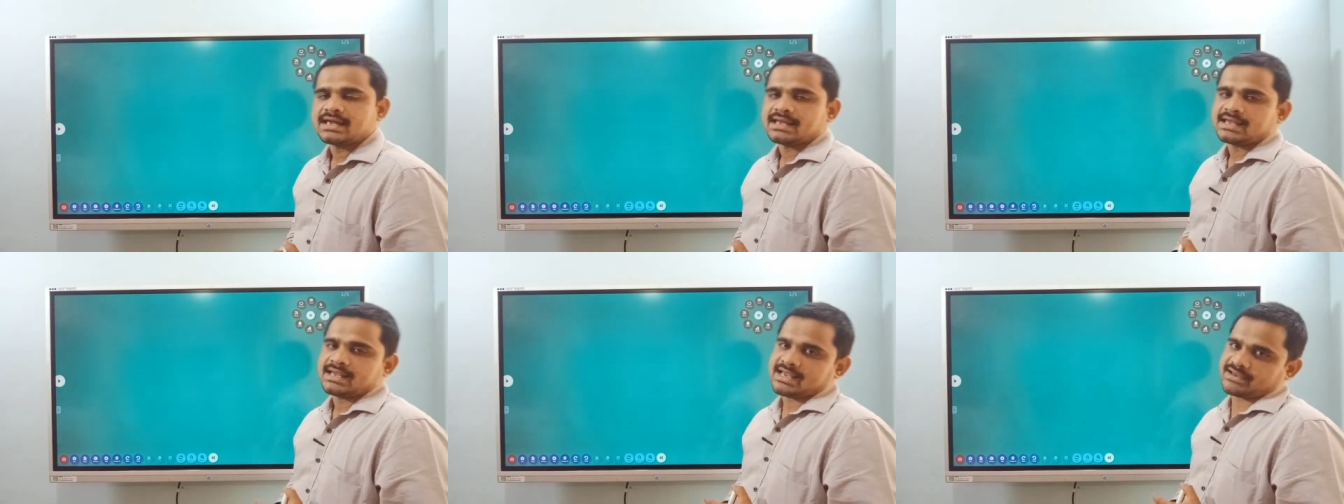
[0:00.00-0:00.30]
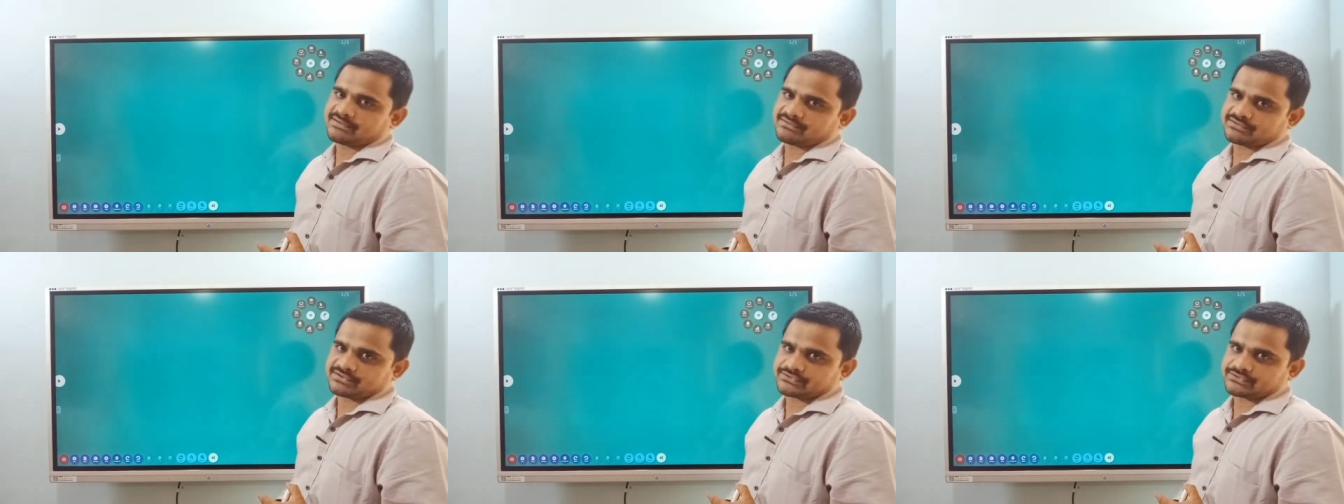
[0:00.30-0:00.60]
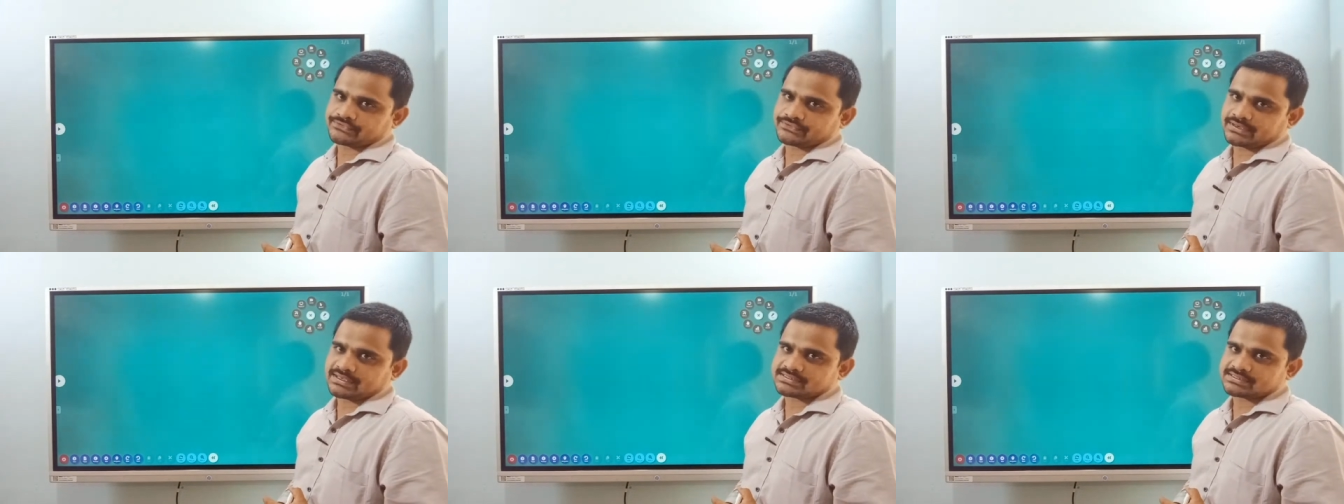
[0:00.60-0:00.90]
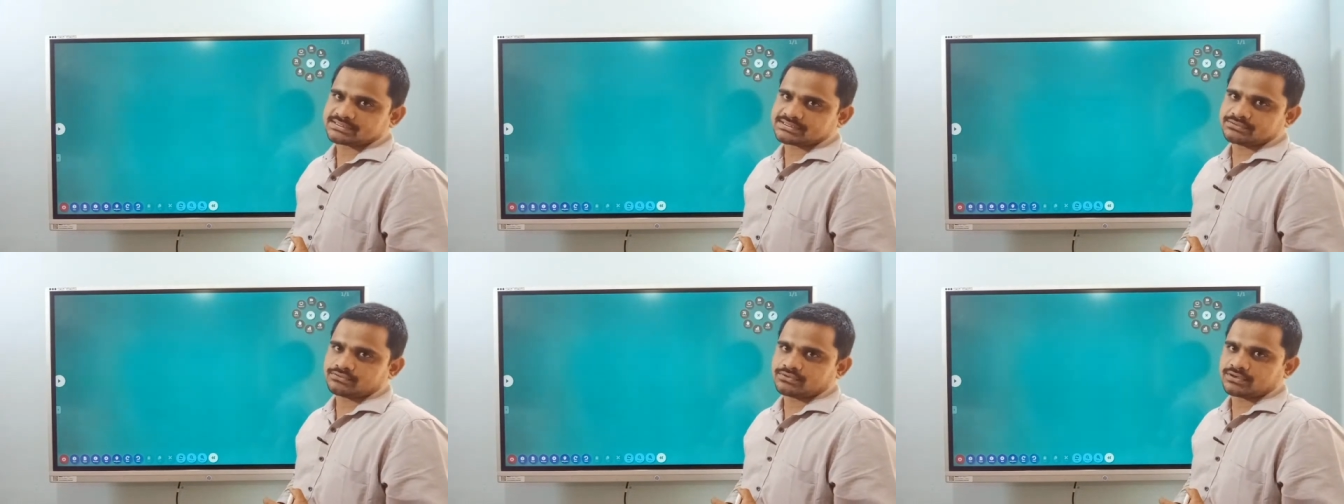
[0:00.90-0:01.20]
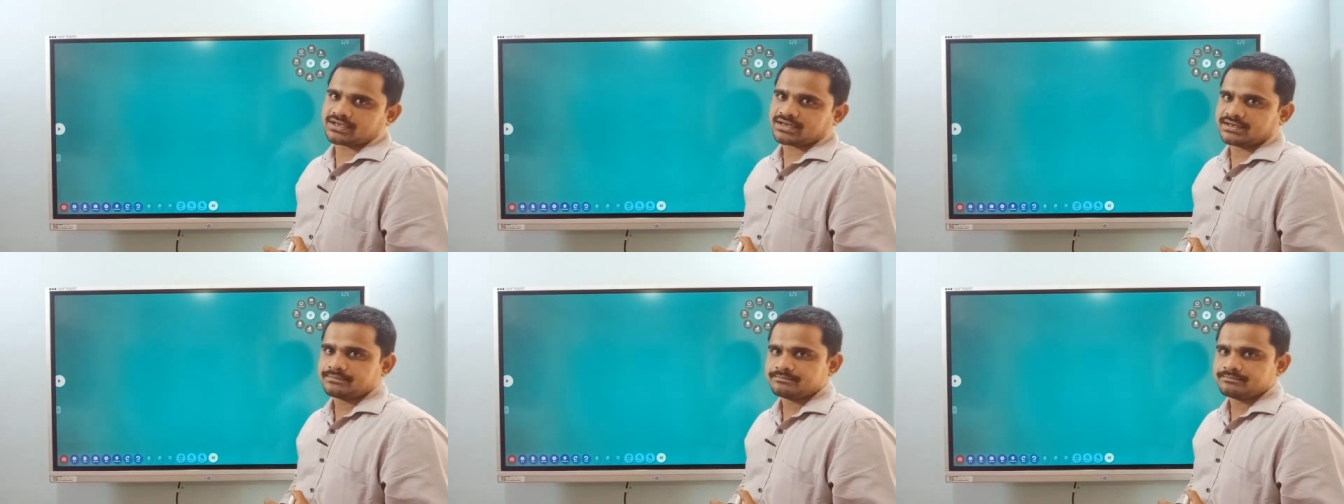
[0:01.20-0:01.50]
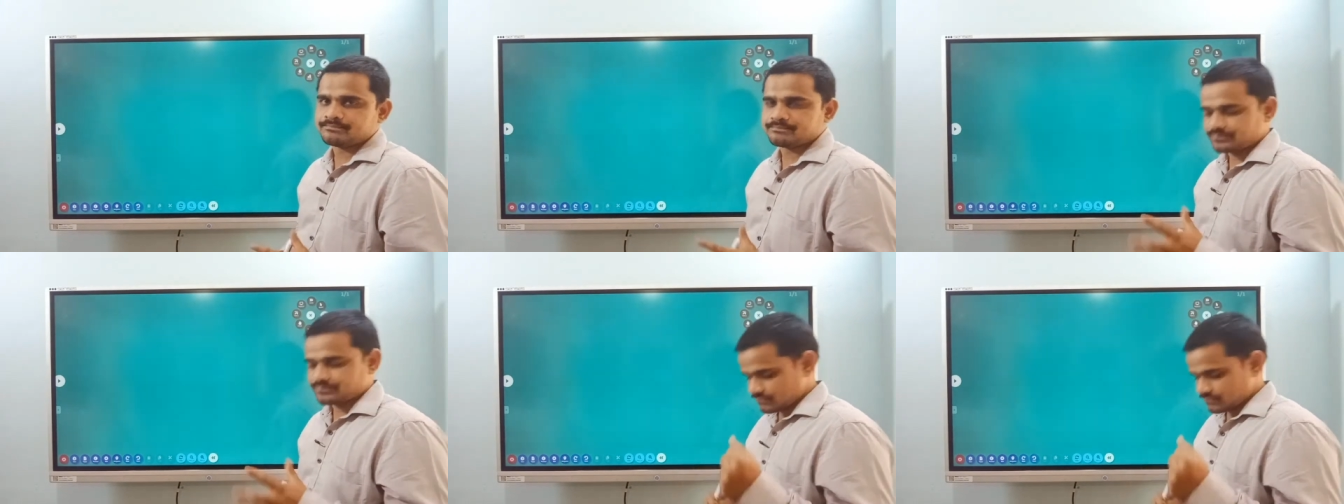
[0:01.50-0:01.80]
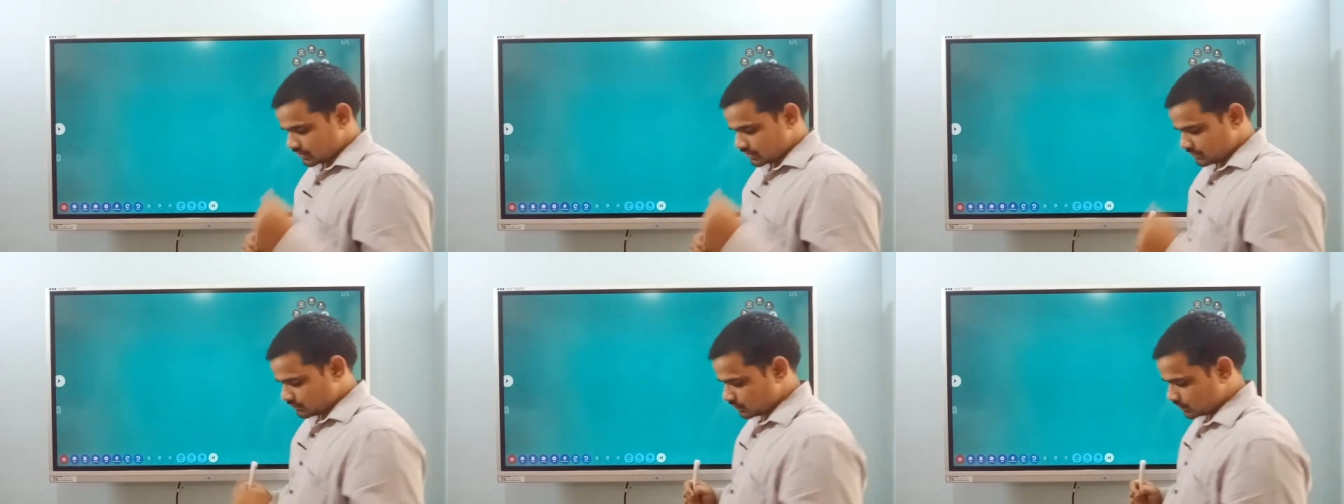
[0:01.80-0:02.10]
average velocity. Okay, na?
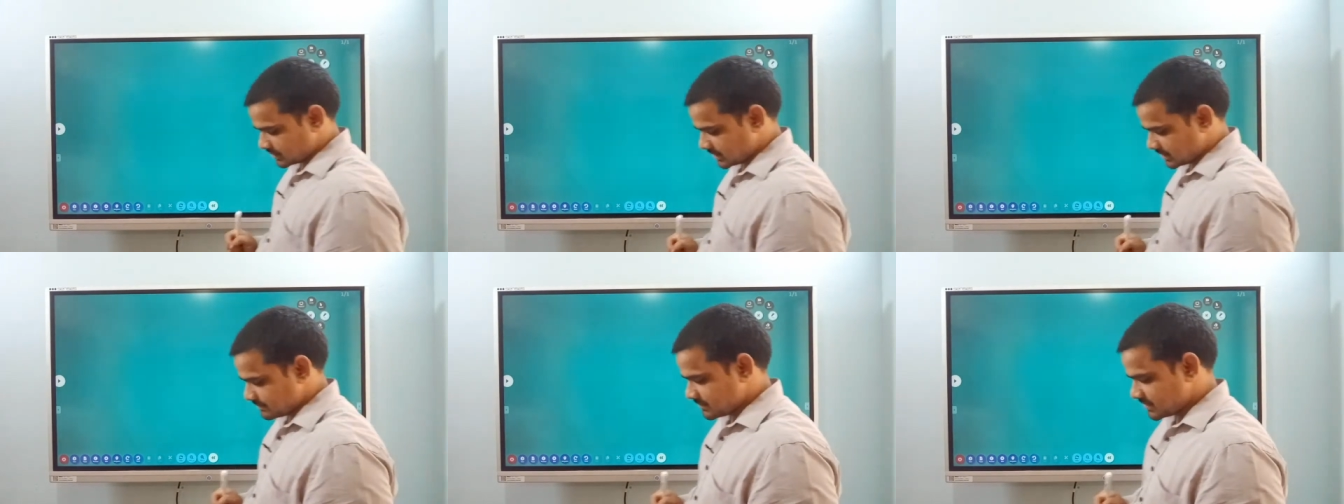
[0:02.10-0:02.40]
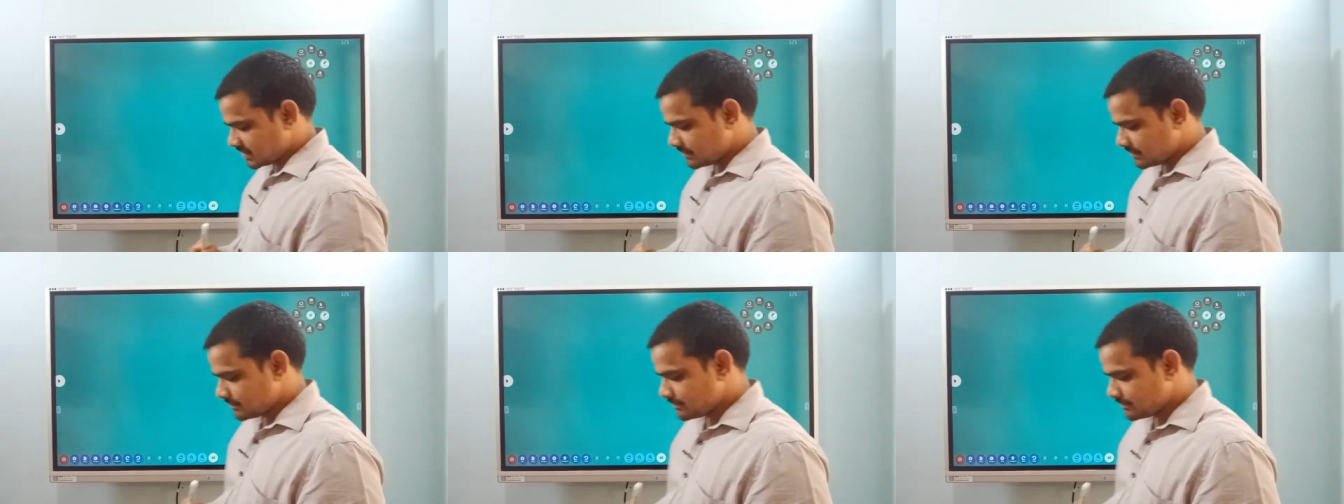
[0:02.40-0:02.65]
One more time here,